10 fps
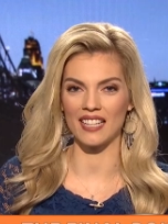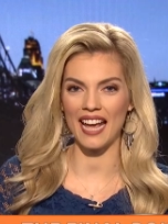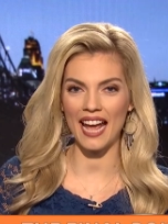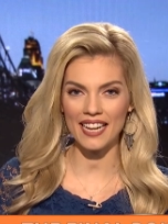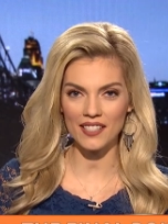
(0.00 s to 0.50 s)
the
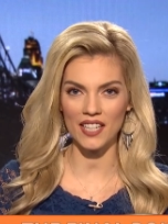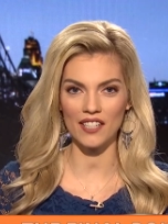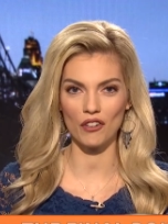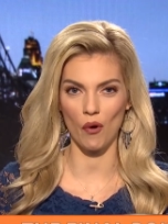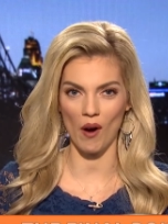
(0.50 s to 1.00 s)

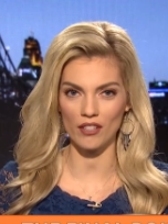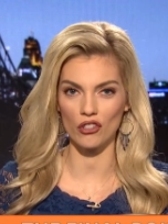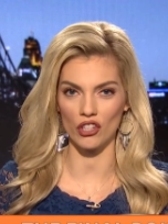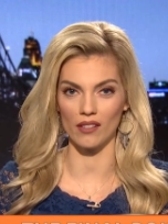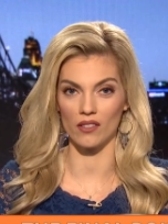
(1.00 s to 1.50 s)
18
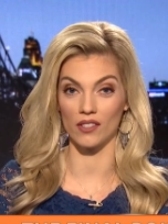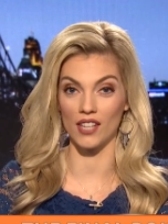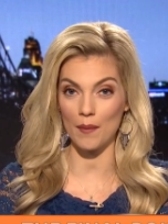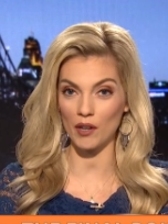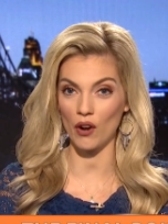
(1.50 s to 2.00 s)
questions
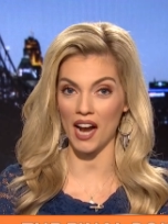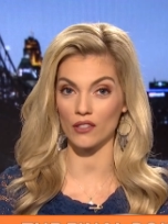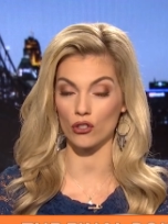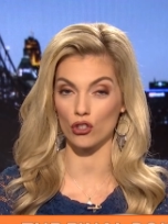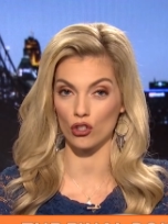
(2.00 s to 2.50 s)

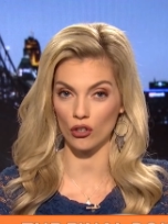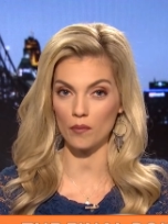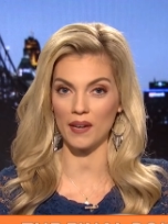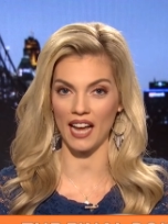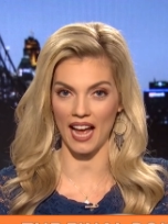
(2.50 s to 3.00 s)
Democrats
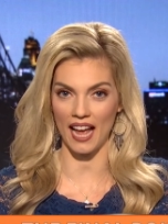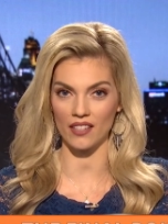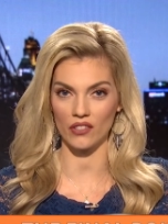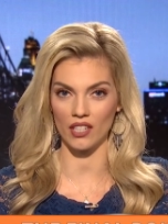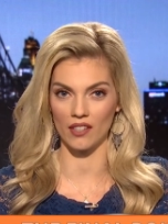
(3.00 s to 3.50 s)
should be
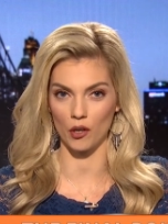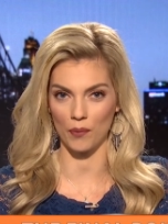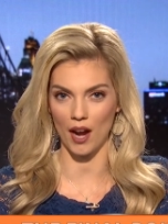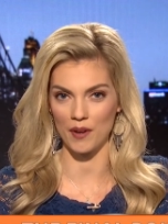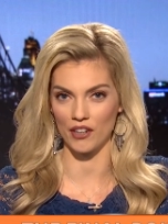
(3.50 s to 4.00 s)
asked in their
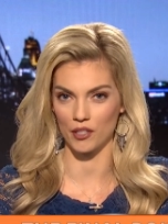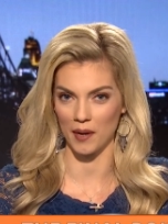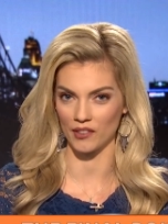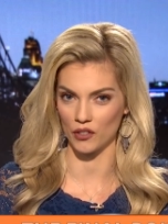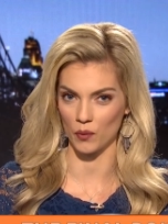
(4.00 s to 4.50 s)
primary
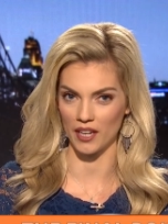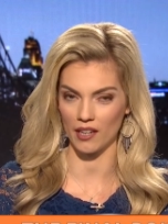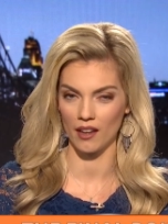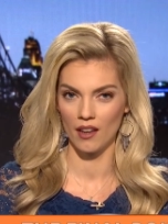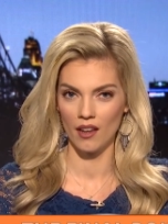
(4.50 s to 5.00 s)
debate this
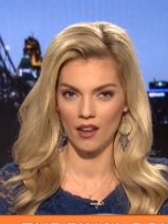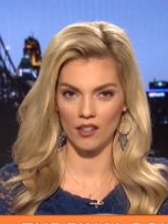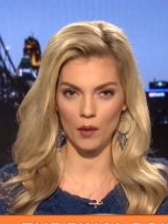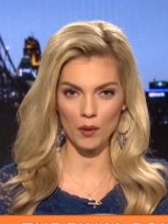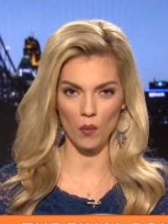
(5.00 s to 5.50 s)
week.
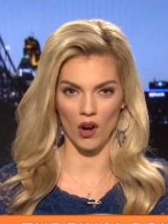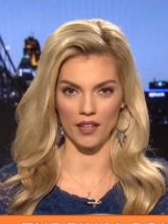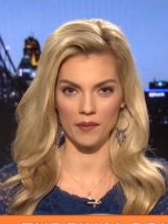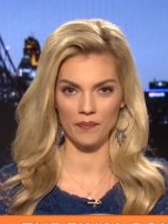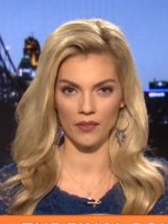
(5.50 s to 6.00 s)
Number one,